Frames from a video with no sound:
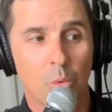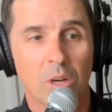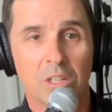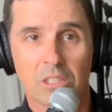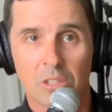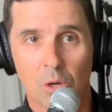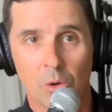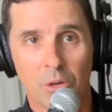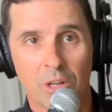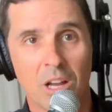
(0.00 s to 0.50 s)

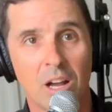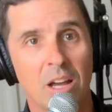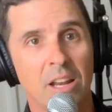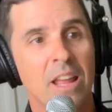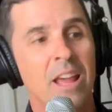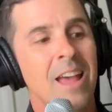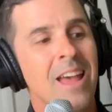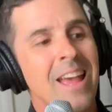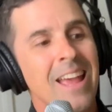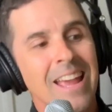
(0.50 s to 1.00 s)
what's going
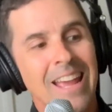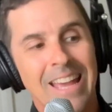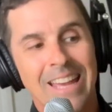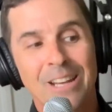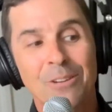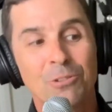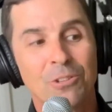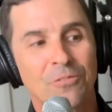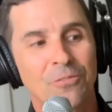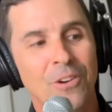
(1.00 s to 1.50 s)
on.
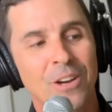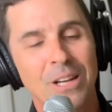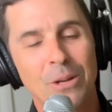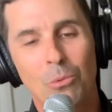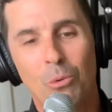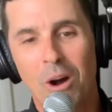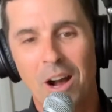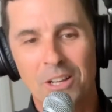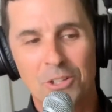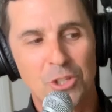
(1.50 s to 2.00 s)
And it was
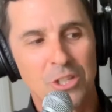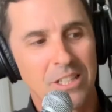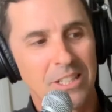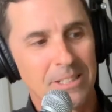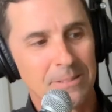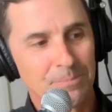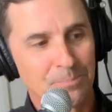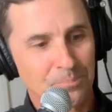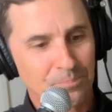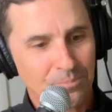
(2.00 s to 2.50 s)
funny
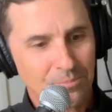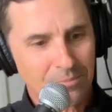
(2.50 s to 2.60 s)
watching it.